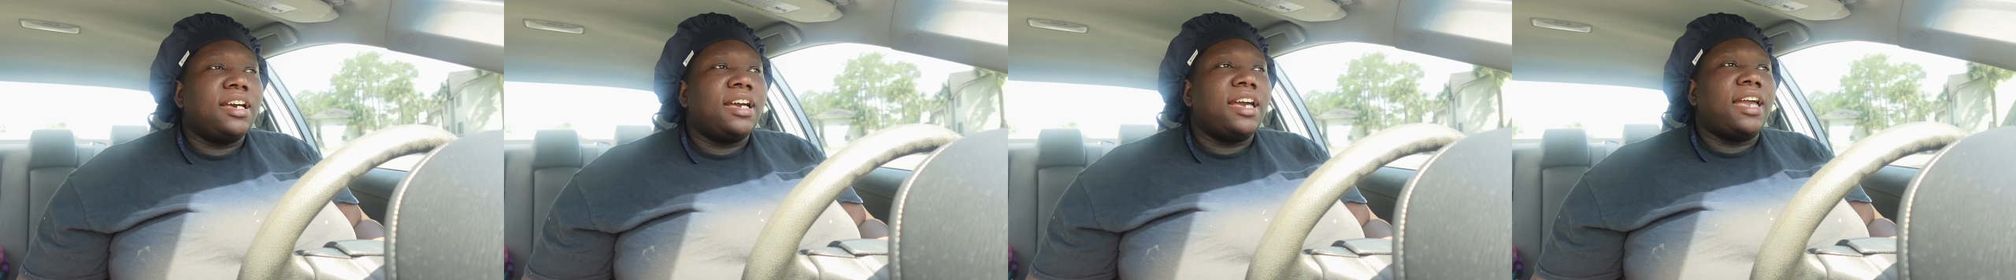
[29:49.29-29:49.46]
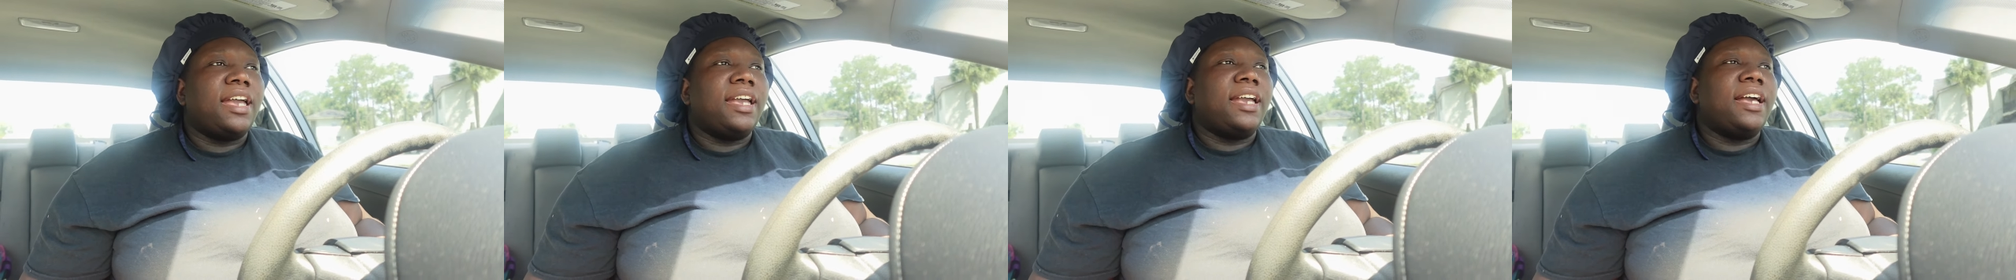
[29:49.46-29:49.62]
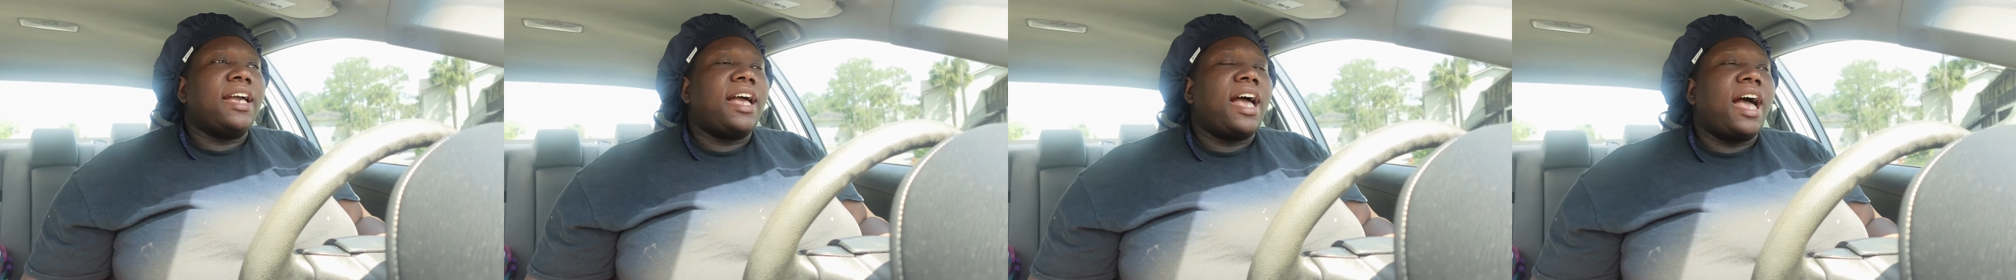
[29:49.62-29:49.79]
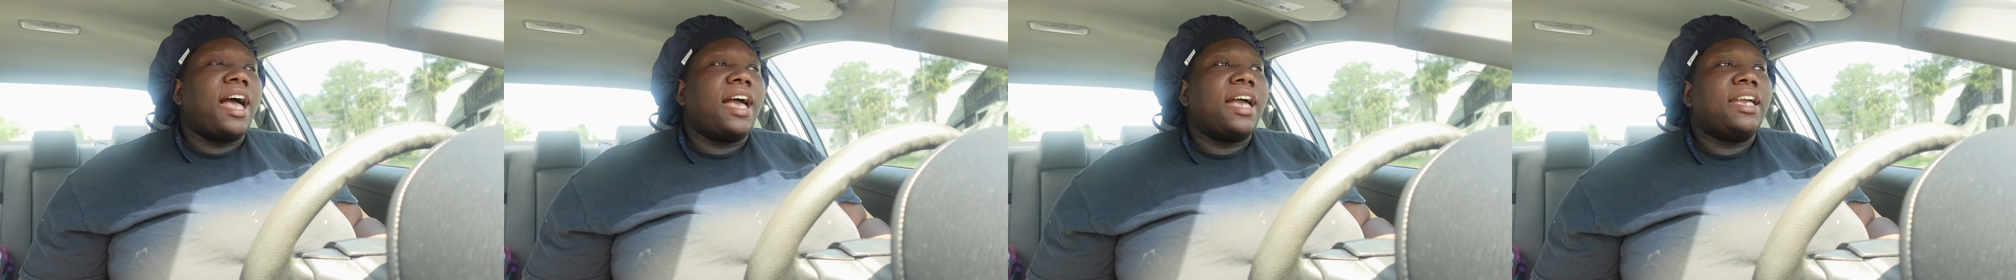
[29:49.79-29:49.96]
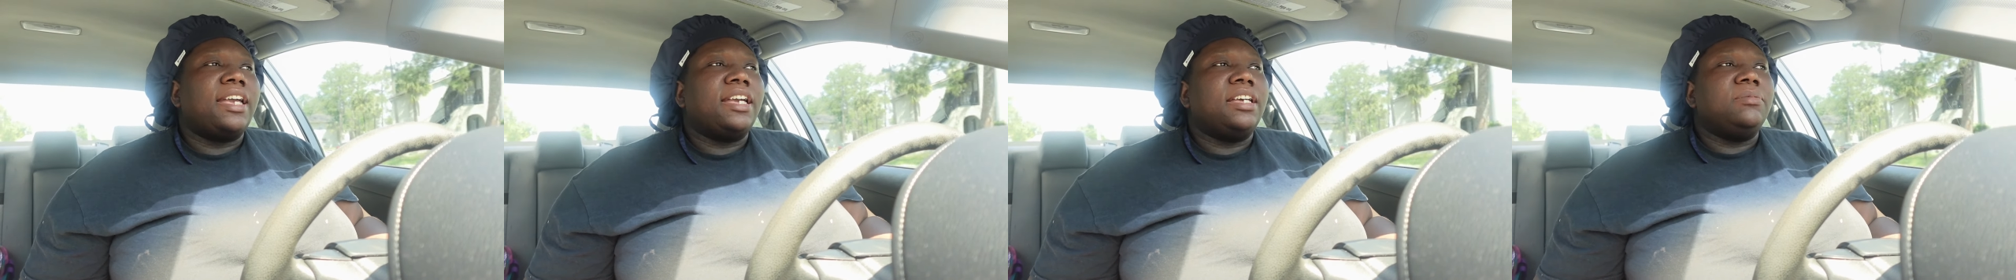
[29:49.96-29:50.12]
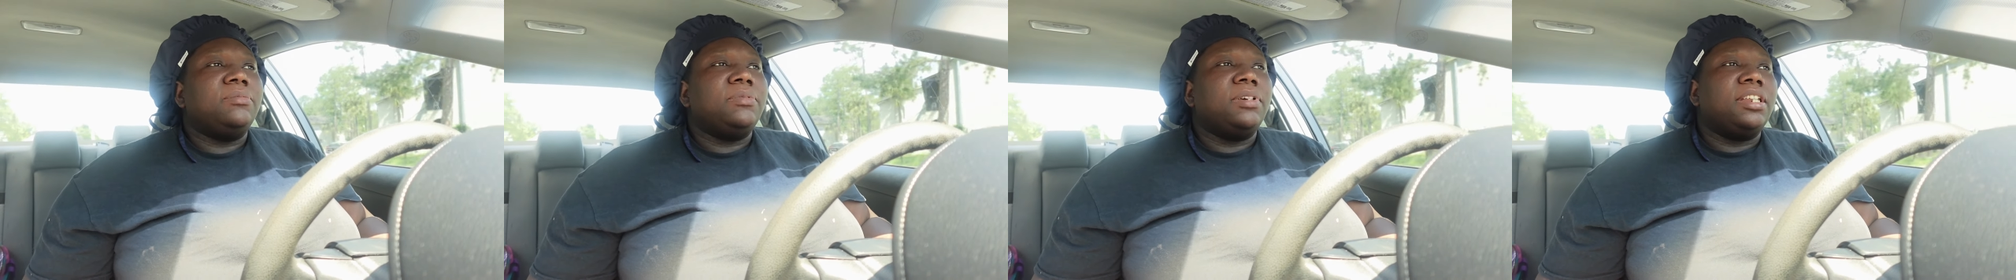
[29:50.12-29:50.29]
And I
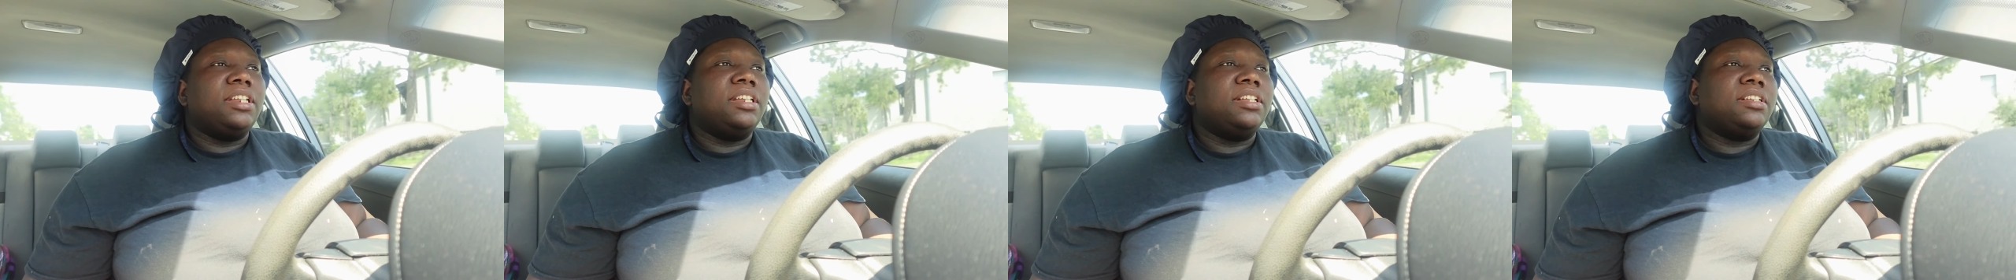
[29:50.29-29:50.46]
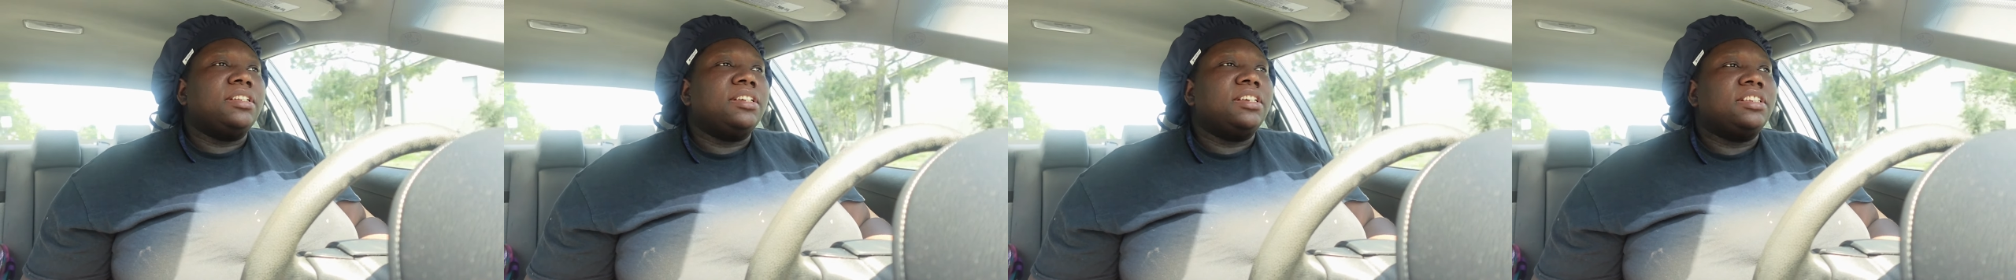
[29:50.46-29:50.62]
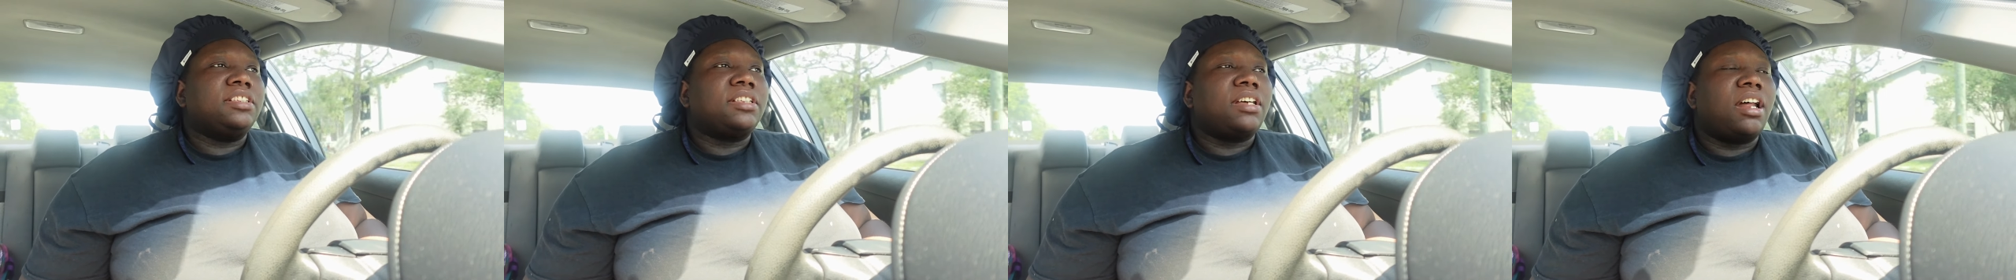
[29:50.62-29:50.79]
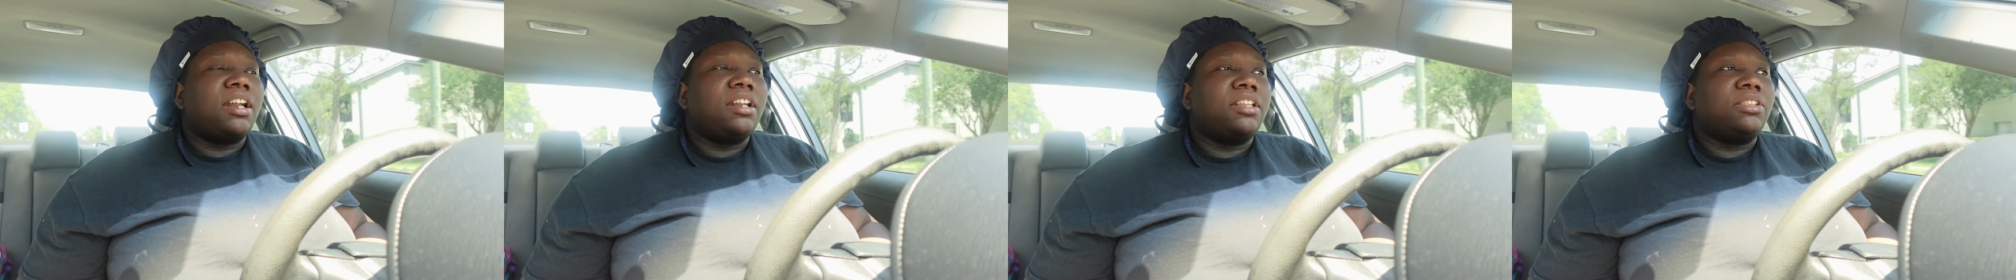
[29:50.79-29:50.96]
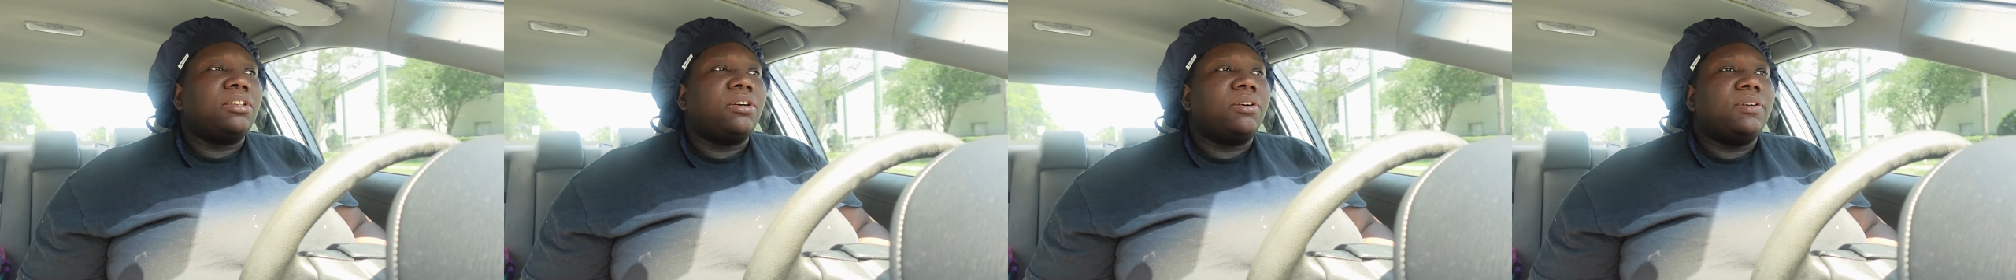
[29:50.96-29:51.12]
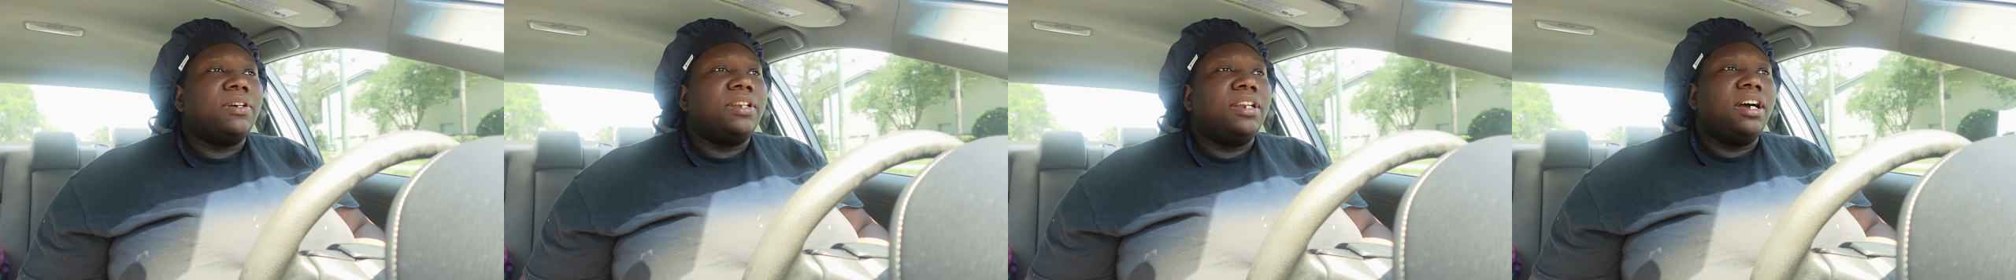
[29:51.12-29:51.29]
immediately started
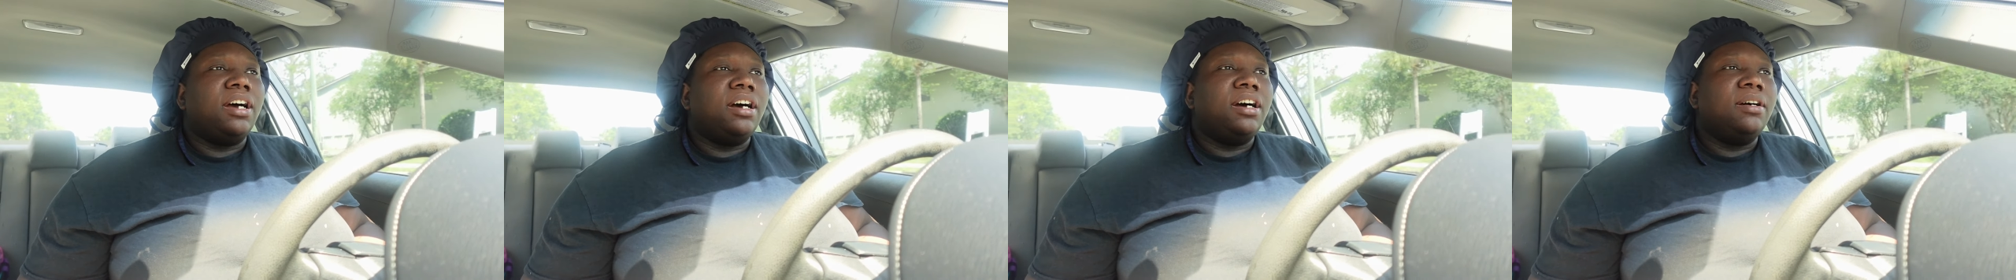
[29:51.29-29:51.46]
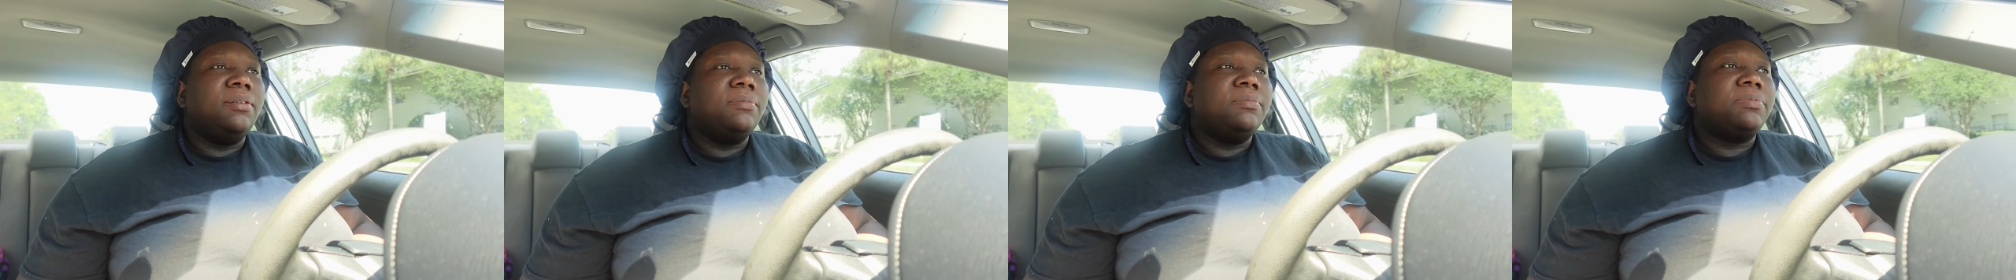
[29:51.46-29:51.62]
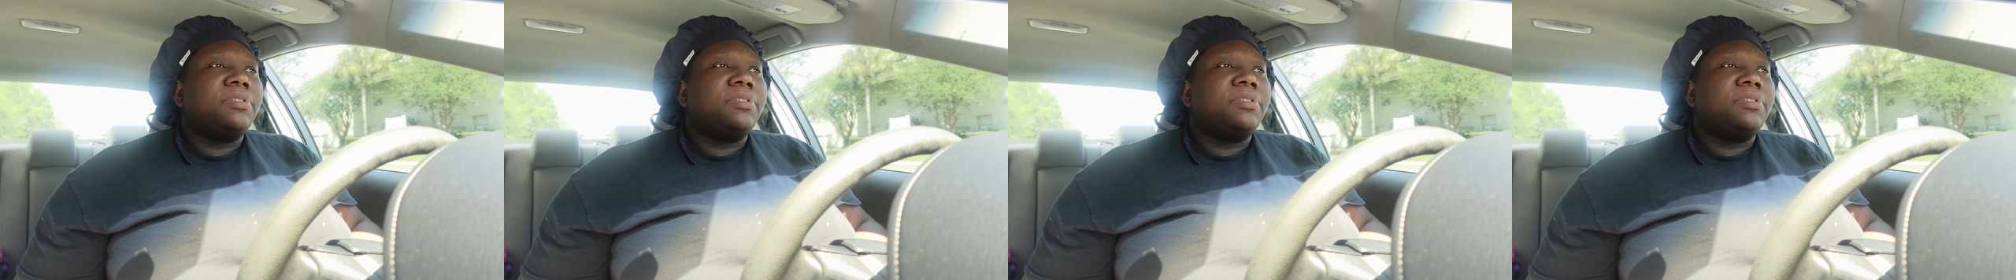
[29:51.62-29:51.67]
throwing up,